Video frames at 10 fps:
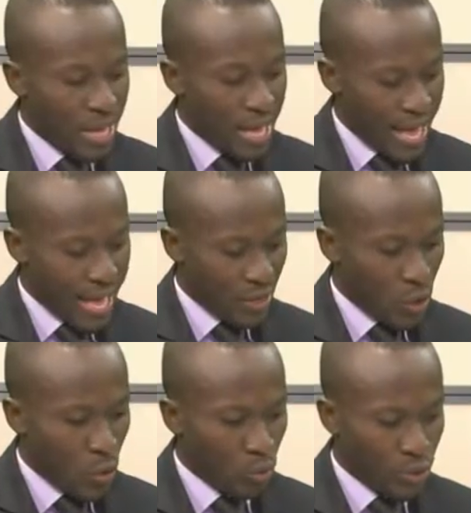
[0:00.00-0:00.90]
and
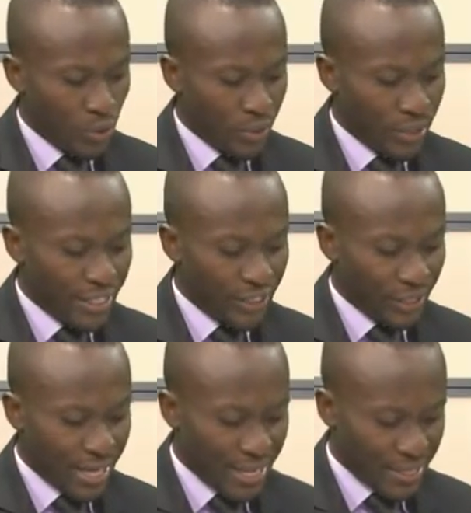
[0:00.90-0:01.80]
also the nation
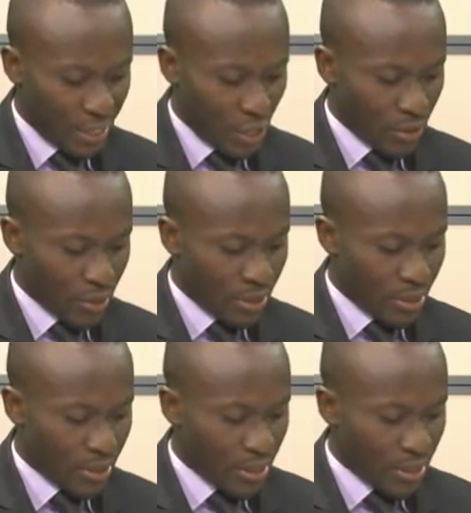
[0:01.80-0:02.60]
has another